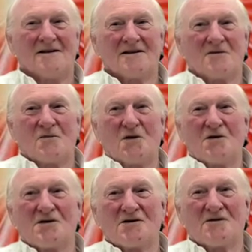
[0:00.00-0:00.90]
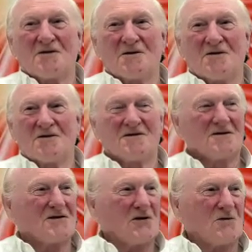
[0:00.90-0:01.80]
computers are full of
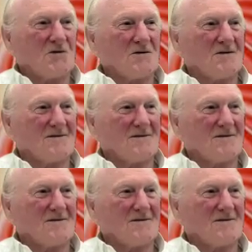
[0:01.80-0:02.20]
souls.